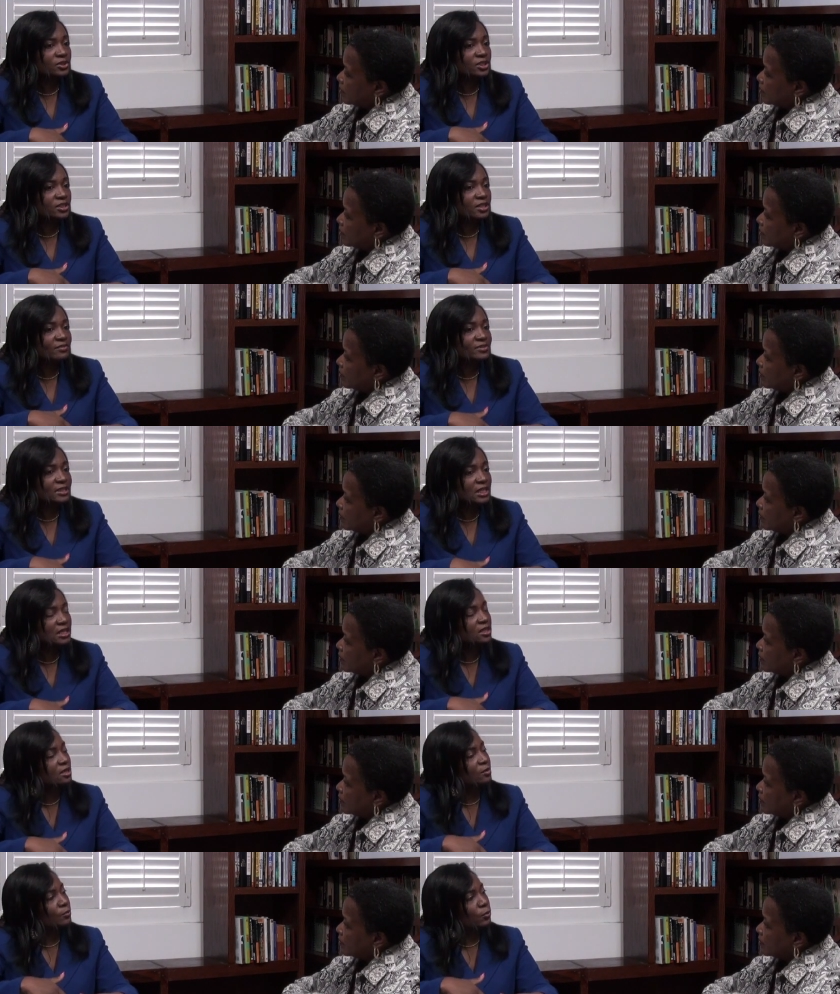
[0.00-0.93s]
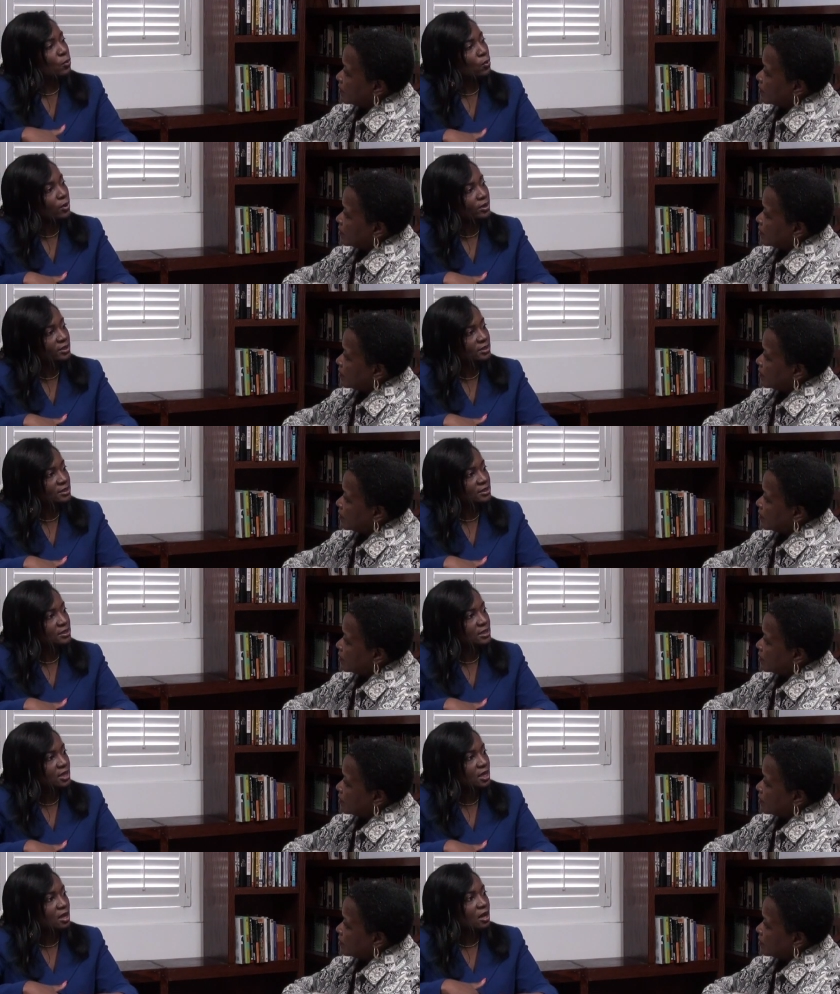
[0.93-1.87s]
Speaker 1: just have seen the
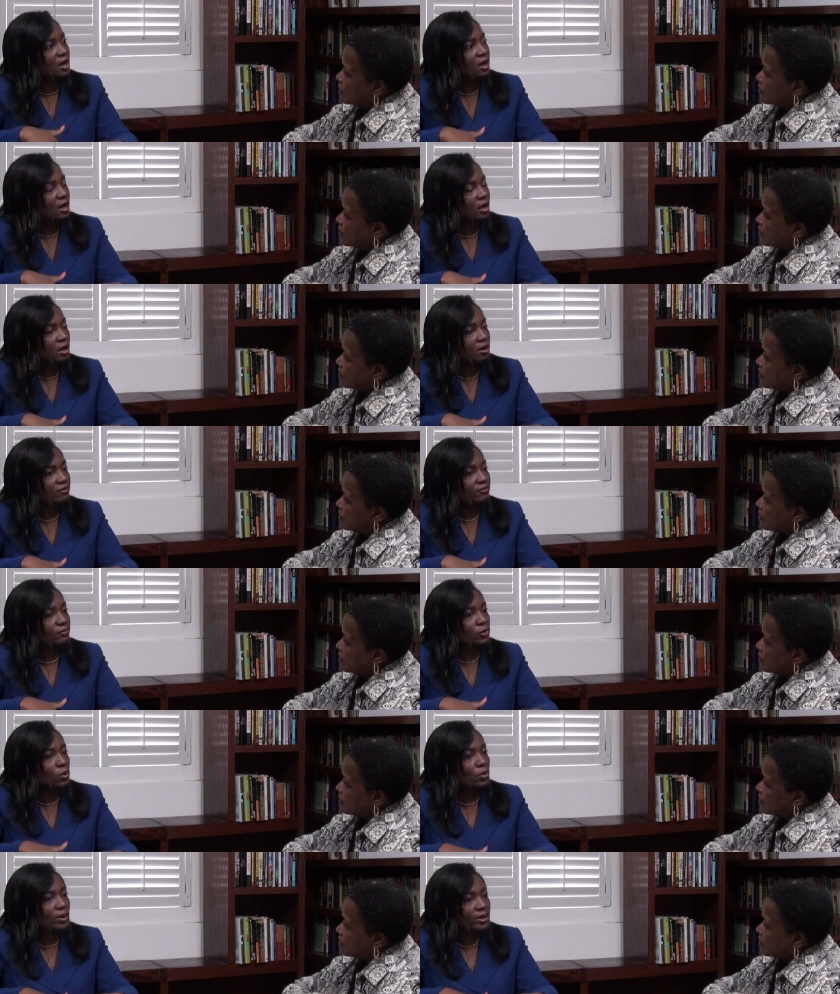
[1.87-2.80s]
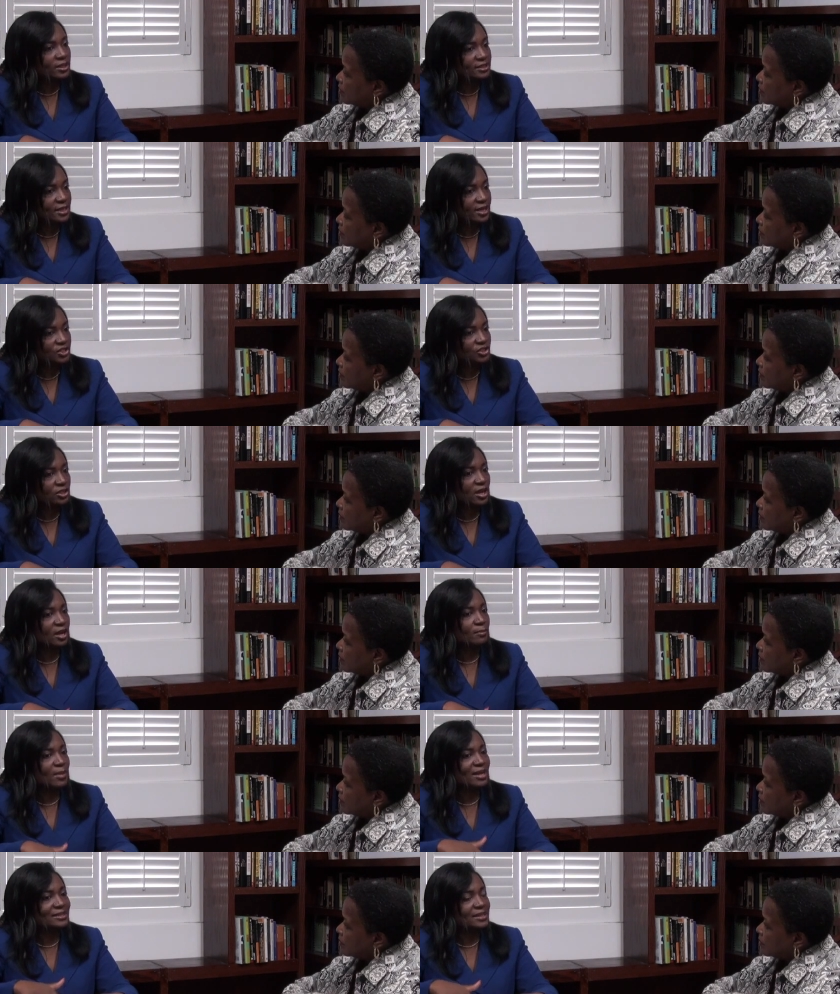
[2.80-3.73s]
importance of the organization
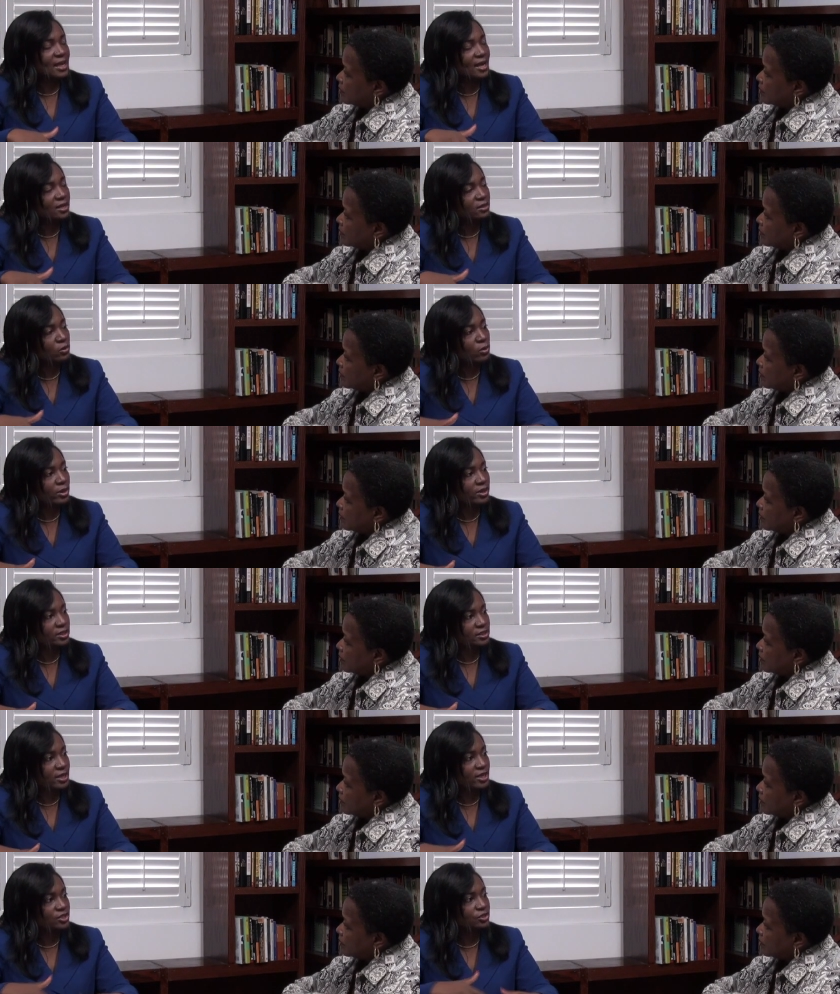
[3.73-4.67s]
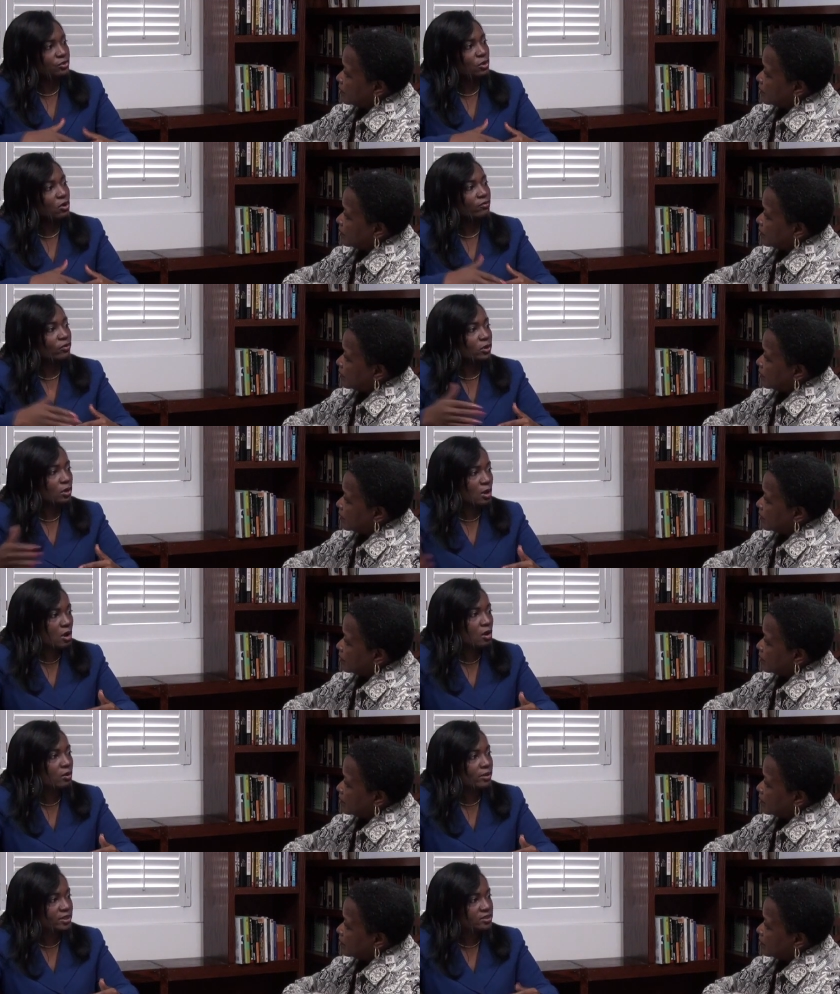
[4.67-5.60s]
and maintaining the organization over a
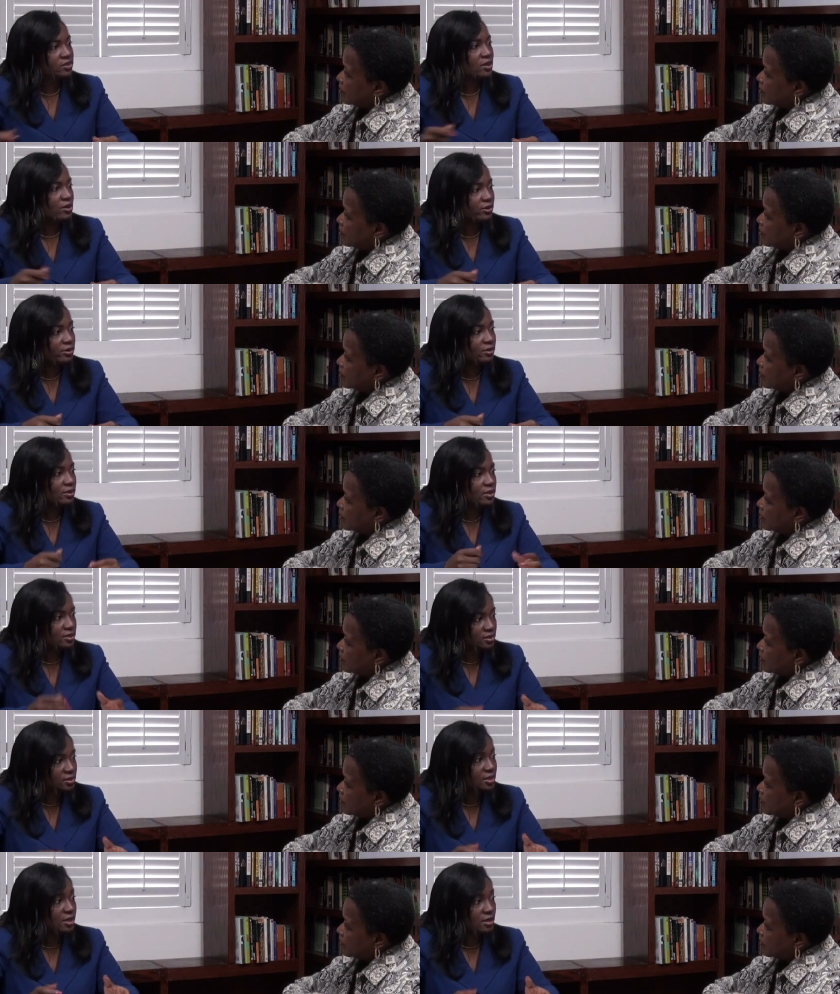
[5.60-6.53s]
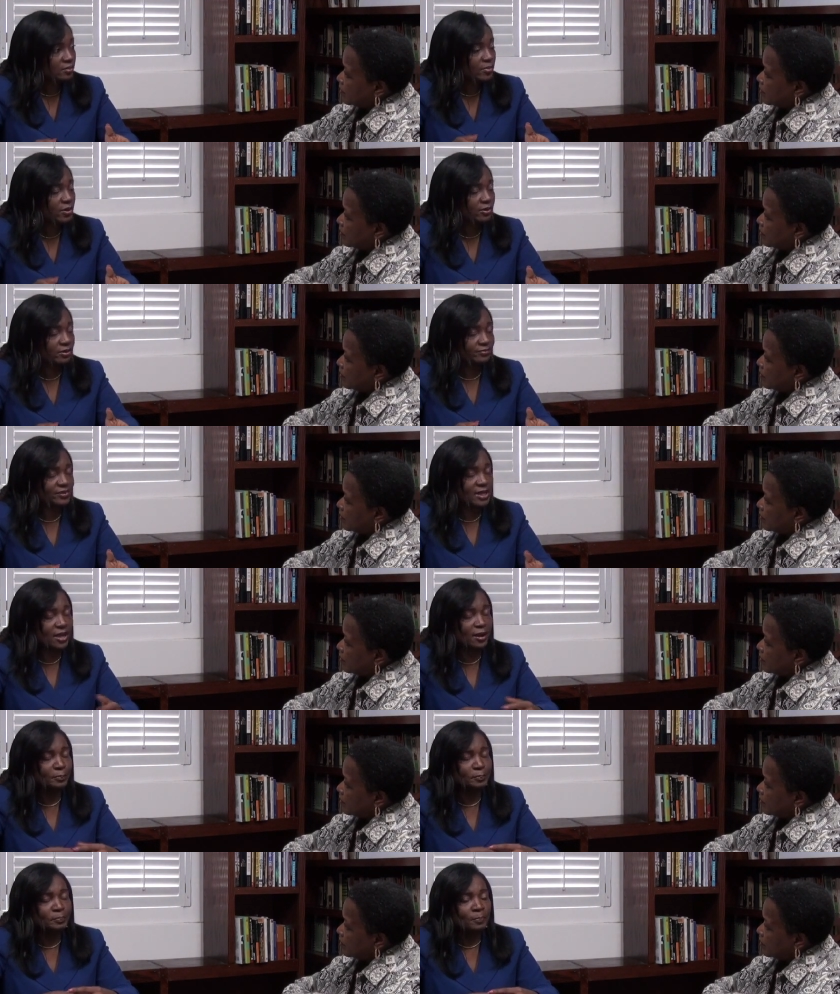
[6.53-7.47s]
long extended period of
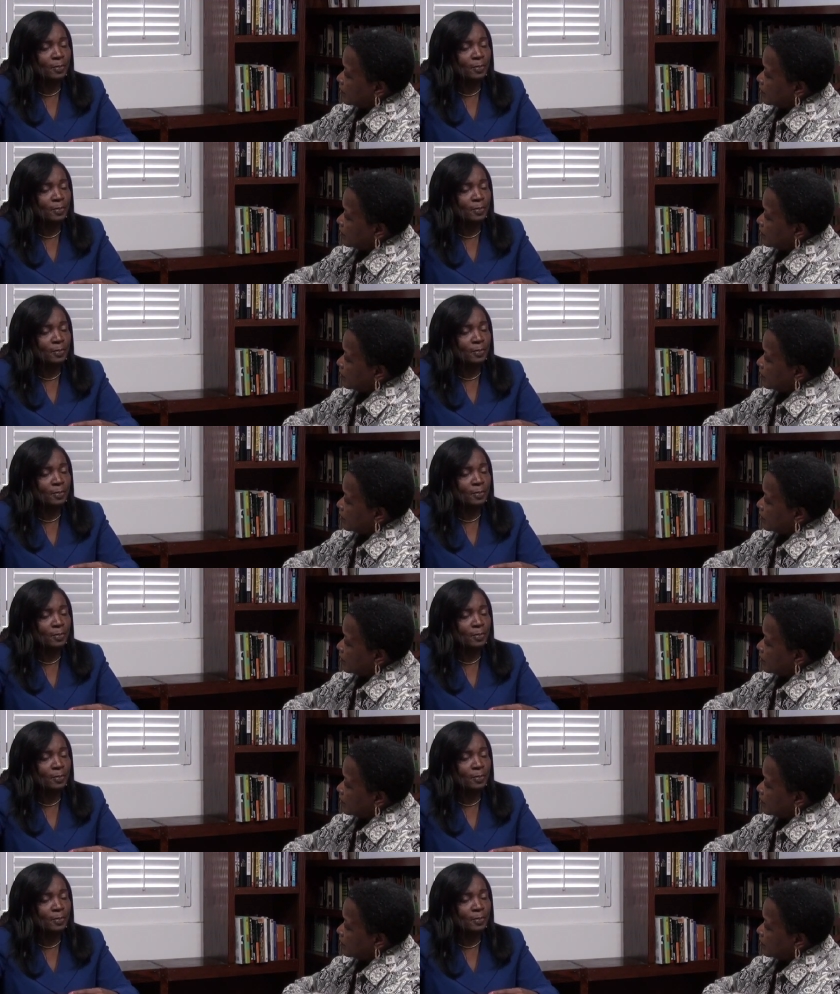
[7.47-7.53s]
time.